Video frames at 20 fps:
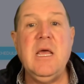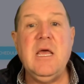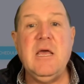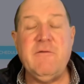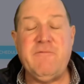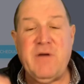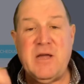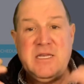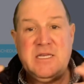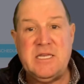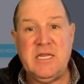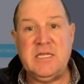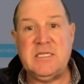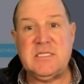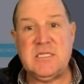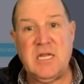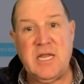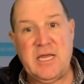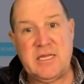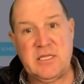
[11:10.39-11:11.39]
If I did
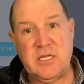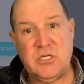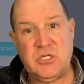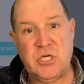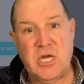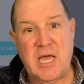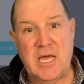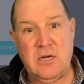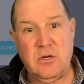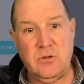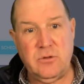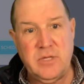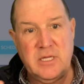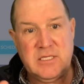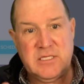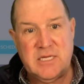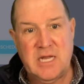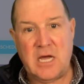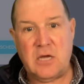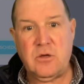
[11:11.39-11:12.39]
select a channel
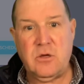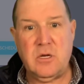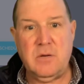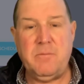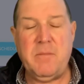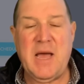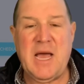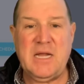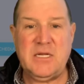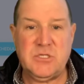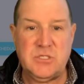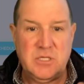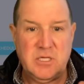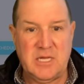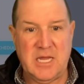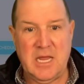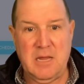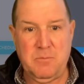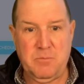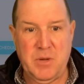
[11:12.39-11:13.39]
that's not going to match the
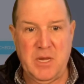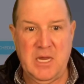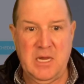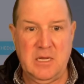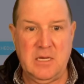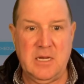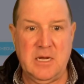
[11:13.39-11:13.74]
campaign